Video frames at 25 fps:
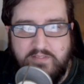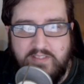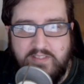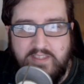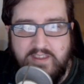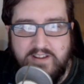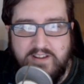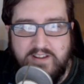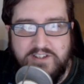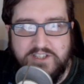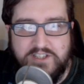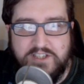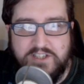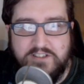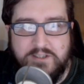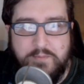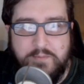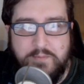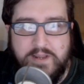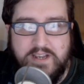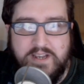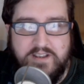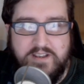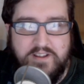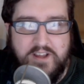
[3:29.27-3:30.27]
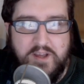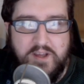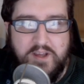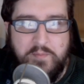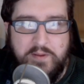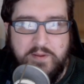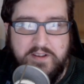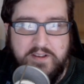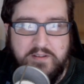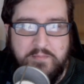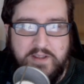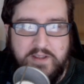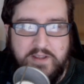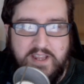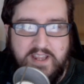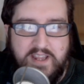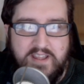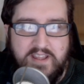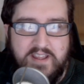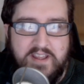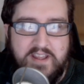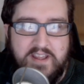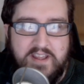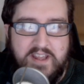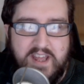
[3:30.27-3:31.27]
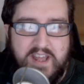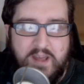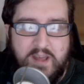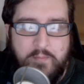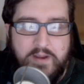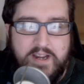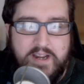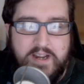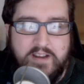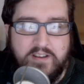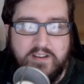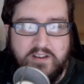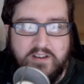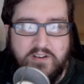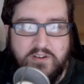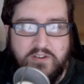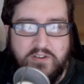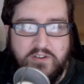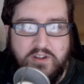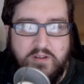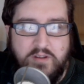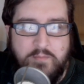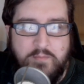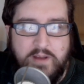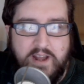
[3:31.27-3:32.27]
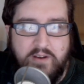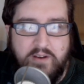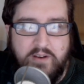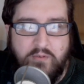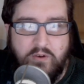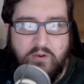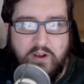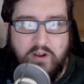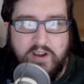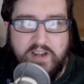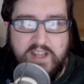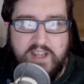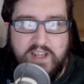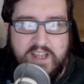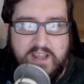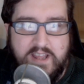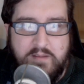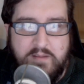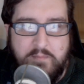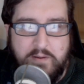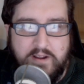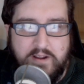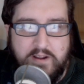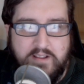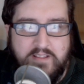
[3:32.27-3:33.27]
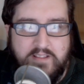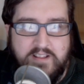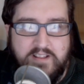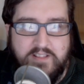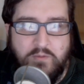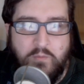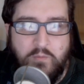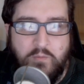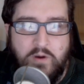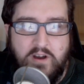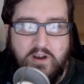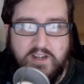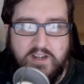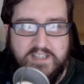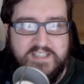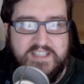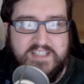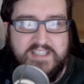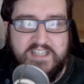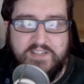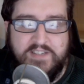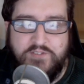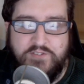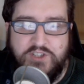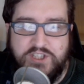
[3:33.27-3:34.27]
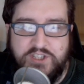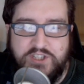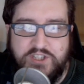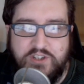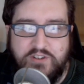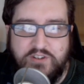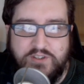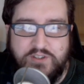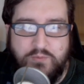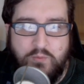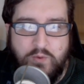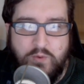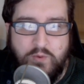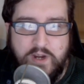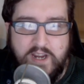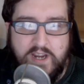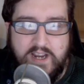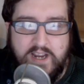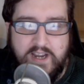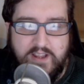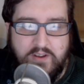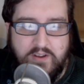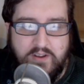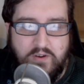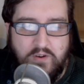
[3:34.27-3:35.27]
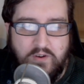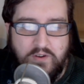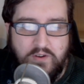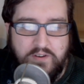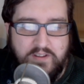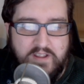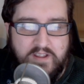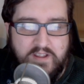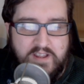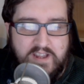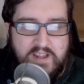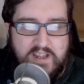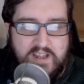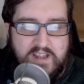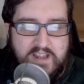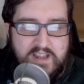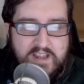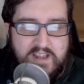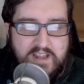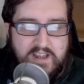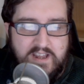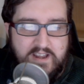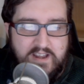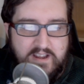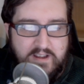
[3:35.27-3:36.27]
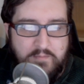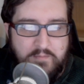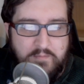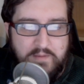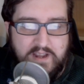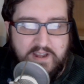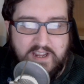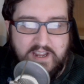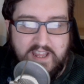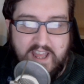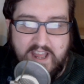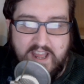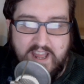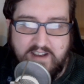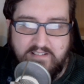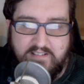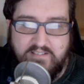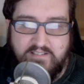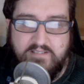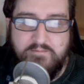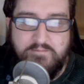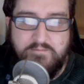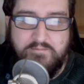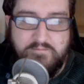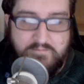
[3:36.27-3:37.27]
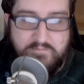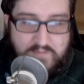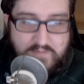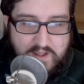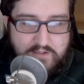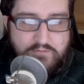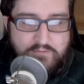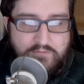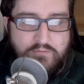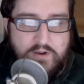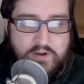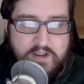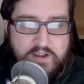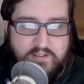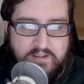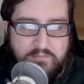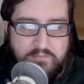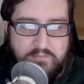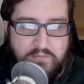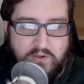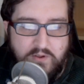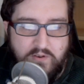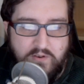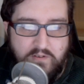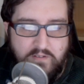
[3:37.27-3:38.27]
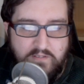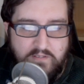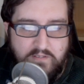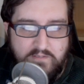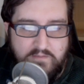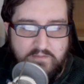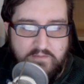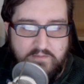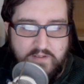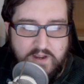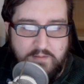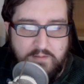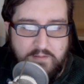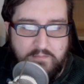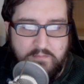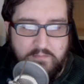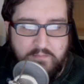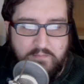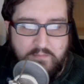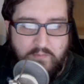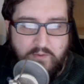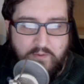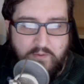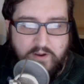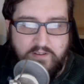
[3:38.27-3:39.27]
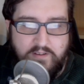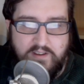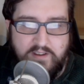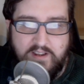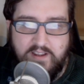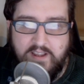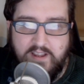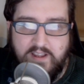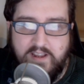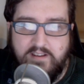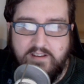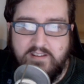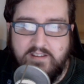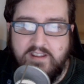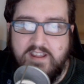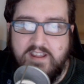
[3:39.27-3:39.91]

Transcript: It just looks a bit derpy to me. I mean, he doesn't look too bad riding it, but I think the warg itself just looks really odd. Again, resin model. Yep, resin kit.